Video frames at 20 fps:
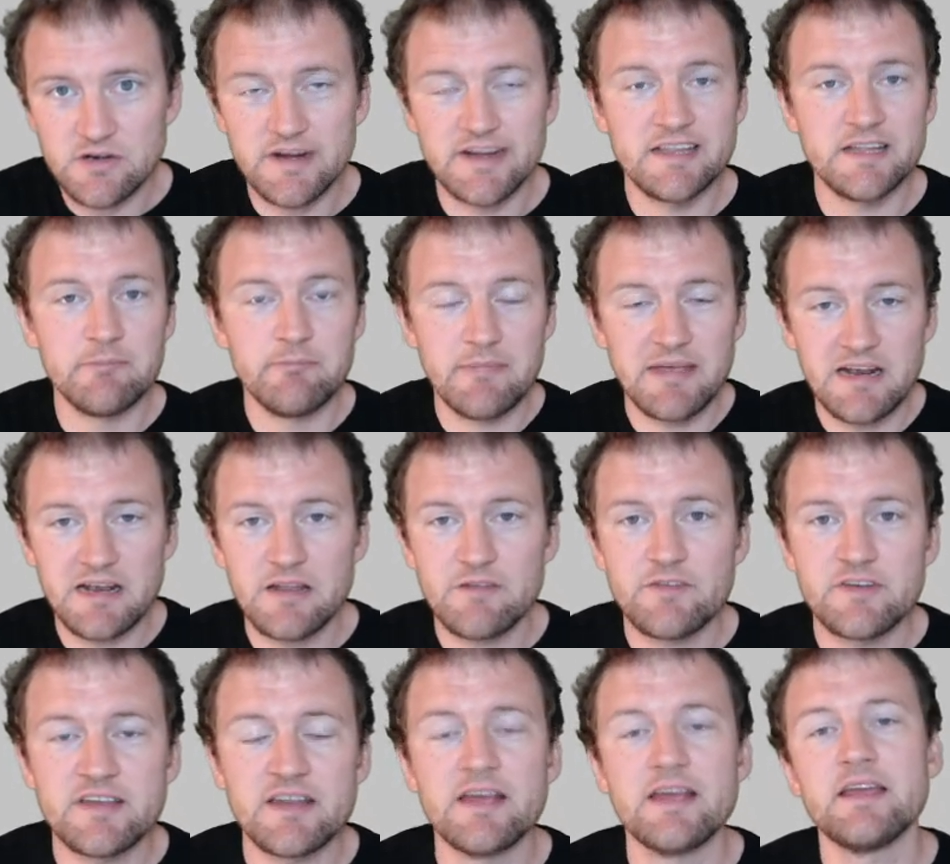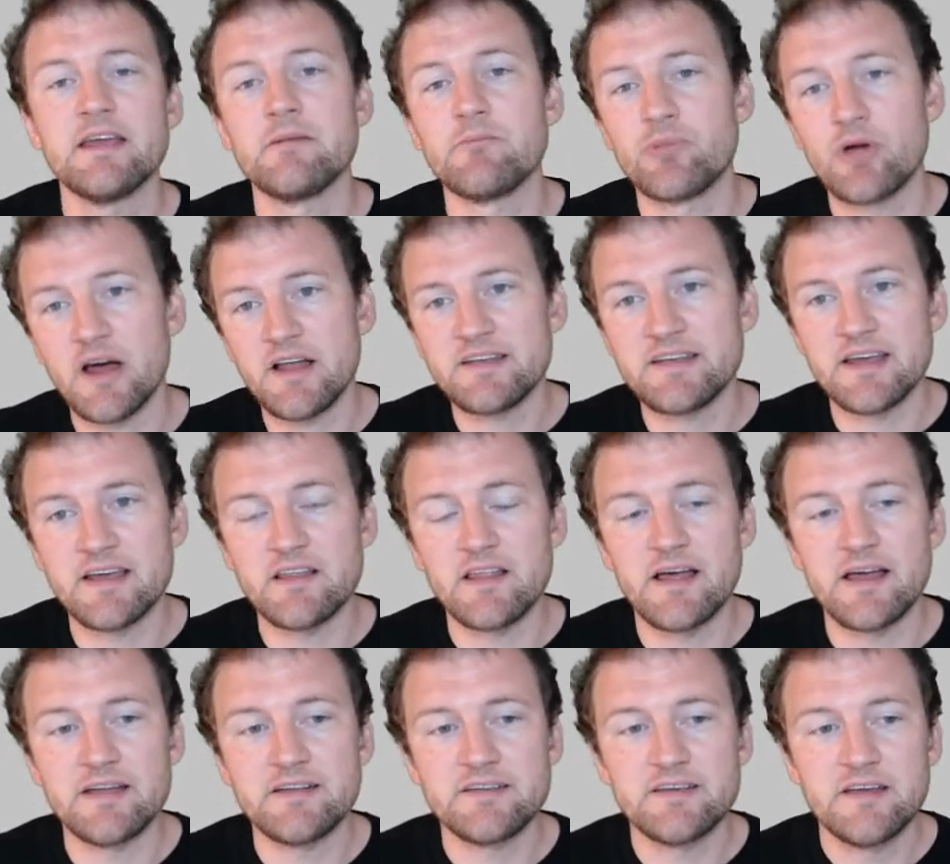in the middle of the day in broad
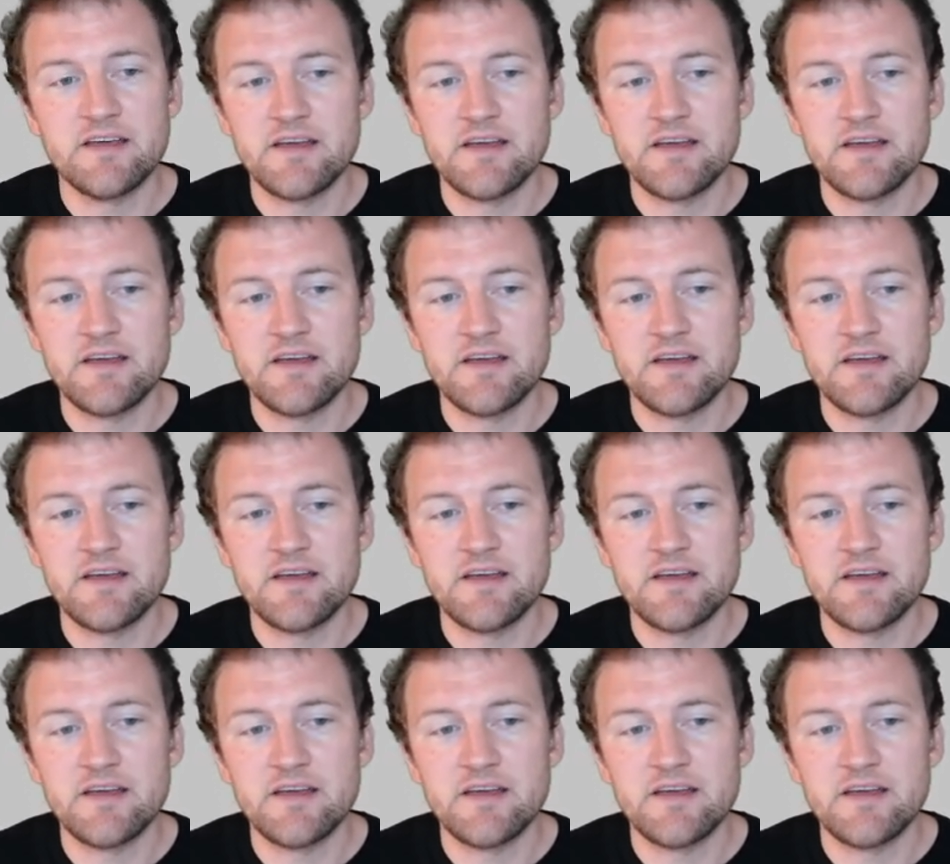daylight,